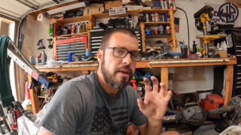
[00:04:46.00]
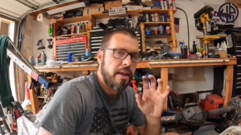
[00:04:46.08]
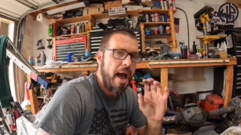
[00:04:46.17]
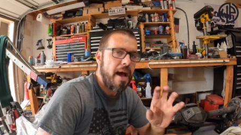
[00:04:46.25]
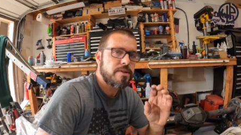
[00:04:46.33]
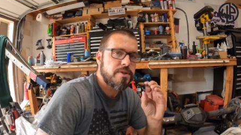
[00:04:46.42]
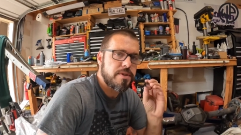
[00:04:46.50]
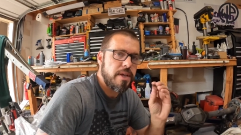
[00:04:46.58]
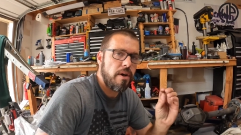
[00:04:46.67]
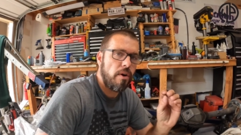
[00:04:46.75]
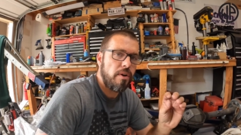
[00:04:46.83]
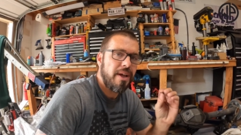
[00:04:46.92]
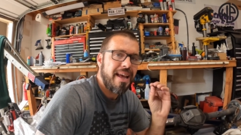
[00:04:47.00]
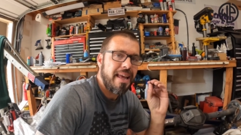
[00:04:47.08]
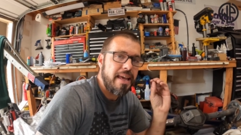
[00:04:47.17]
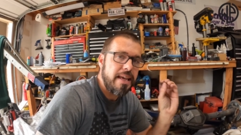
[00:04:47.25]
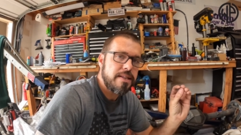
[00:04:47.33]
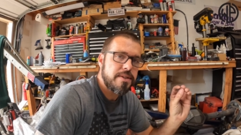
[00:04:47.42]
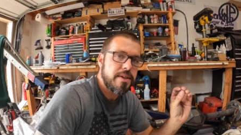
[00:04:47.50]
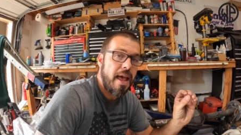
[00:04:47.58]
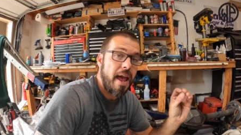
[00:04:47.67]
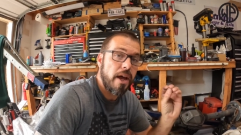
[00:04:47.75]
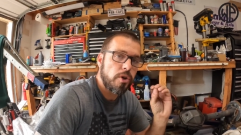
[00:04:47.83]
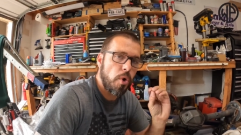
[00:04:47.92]
Cast steel heats
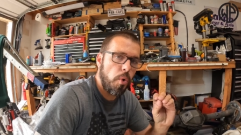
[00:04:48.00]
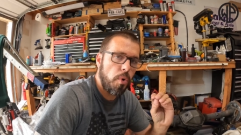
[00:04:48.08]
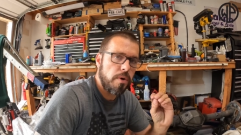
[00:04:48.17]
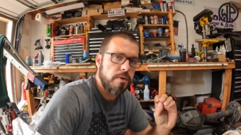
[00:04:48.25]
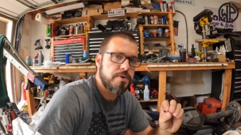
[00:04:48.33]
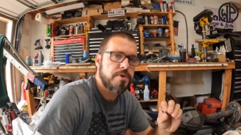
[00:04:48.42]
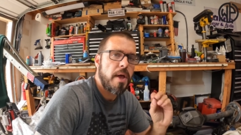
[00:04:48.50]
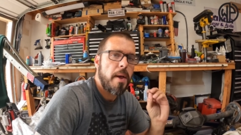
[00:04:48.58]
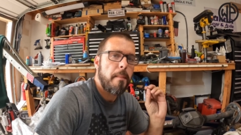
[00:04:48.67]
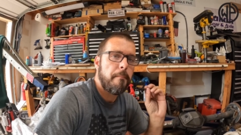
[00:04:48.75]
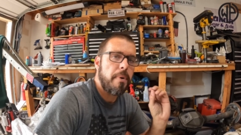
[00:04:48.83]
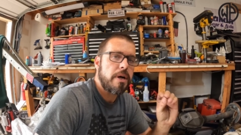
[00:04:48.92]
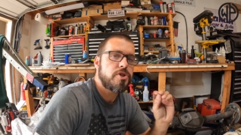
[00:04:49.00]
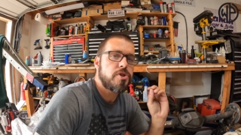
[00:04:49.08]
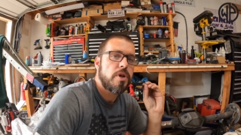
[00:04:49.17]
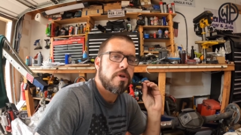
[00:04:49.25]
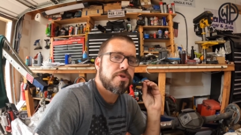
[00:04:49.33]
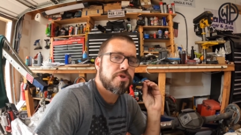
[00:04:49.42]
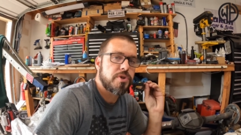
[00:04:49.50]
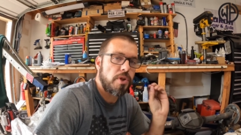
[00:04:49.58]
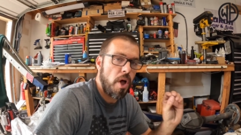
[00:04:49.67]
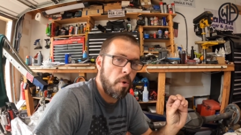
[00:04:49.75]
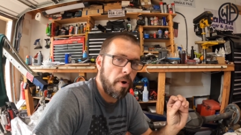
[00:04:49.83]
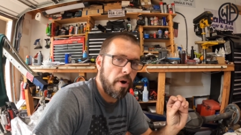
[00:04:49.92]
and cools much
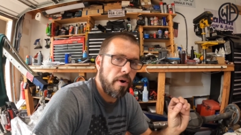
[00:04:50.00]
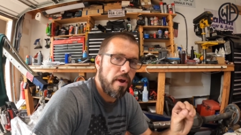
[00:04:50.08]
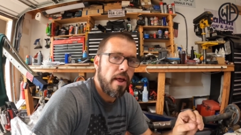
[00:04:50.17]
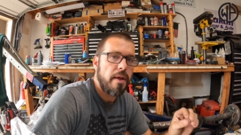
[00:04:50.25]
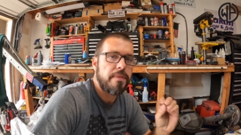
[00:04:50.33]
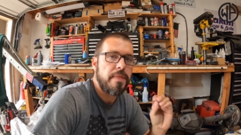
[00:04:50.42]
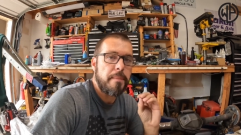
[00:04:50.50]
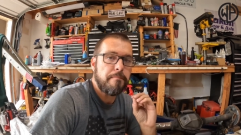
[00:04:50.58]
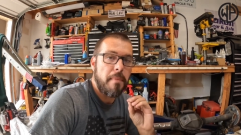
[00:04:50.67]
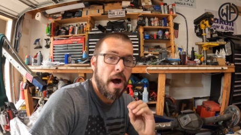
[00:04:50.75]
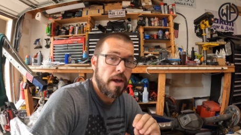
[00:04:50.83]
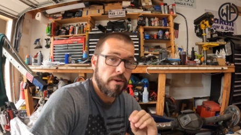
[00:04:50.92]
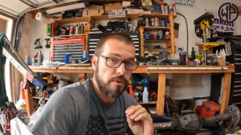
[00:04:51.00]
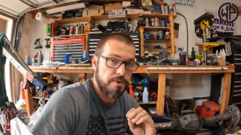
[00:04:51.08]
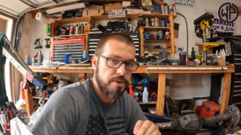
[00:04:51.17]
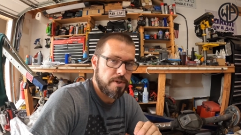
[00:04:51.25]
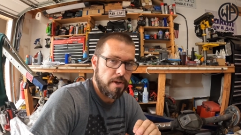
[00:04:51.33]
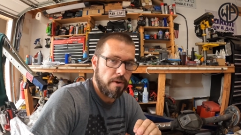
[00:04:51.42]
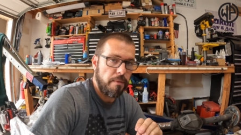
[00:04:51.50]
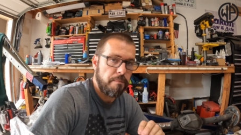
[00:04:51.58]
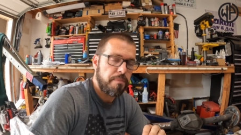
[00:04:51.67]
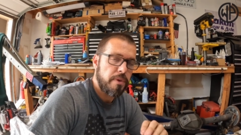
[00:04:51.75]
slower than mild steel.